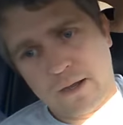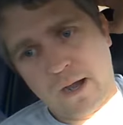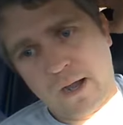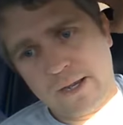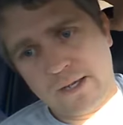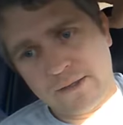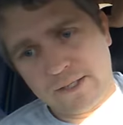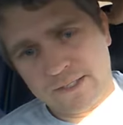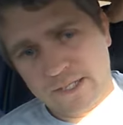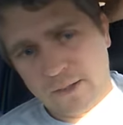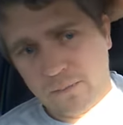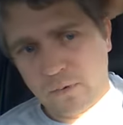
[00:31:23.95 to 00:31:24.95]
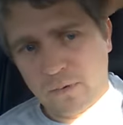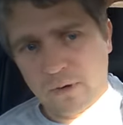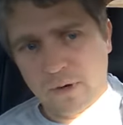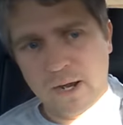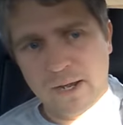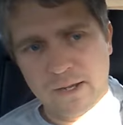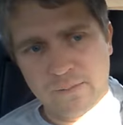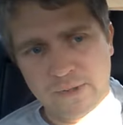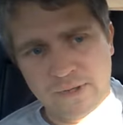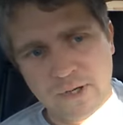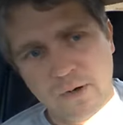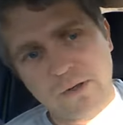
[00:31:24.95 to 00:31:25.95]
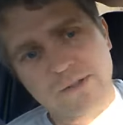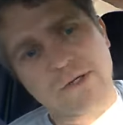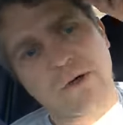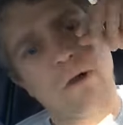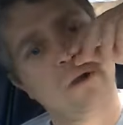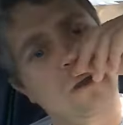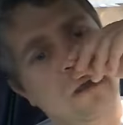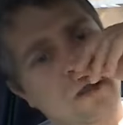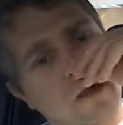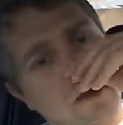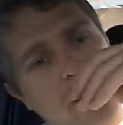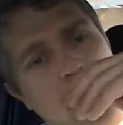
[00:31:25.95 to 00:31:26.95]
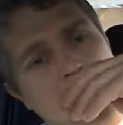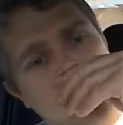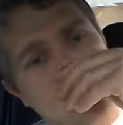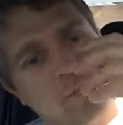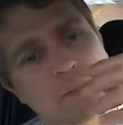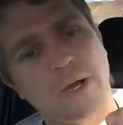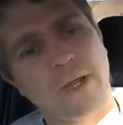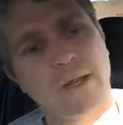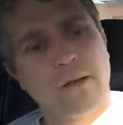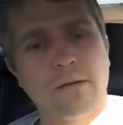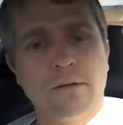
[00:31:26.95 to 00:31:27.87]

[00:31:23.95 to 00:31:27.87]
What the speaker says: in the temple or high up in the altar, but